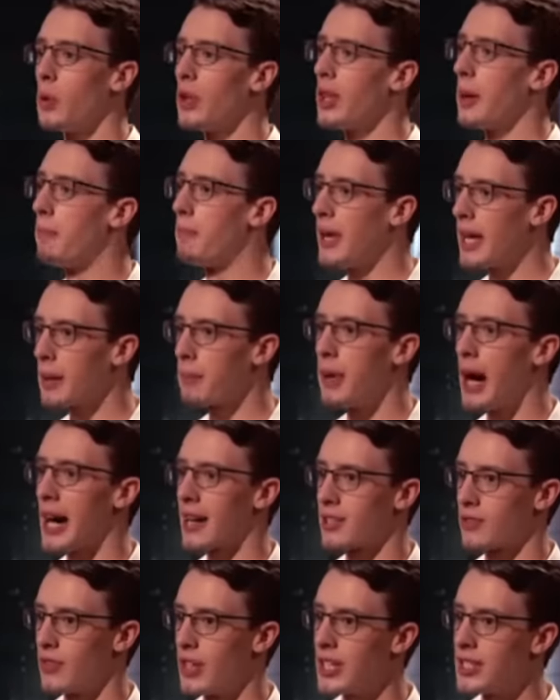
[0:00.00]
with the big
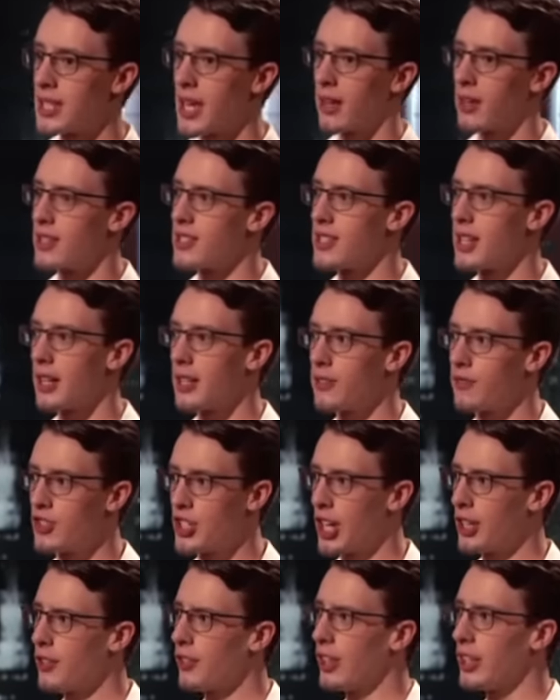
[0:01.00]
box retailers, they're
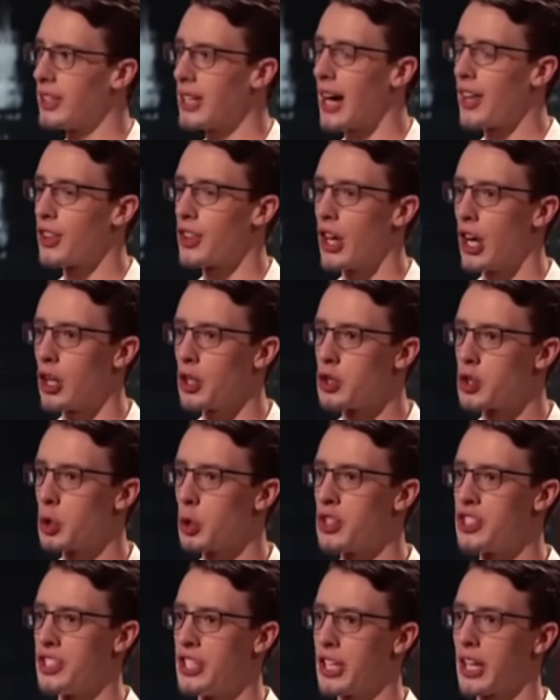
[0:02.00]
generally not there
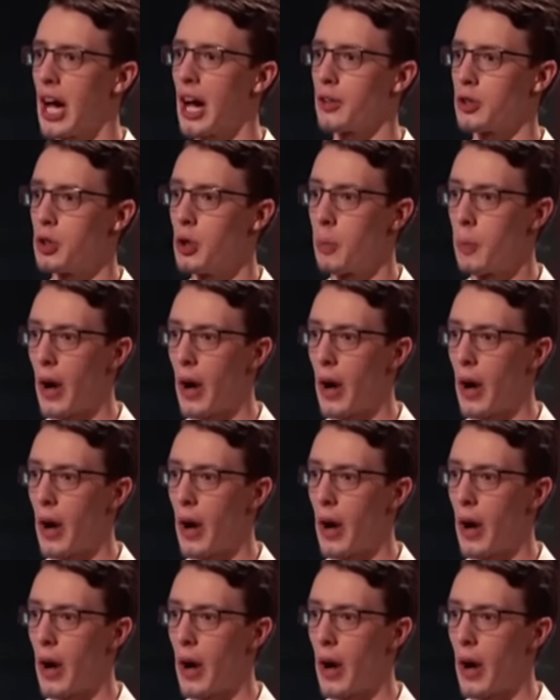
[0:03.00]
to seek out new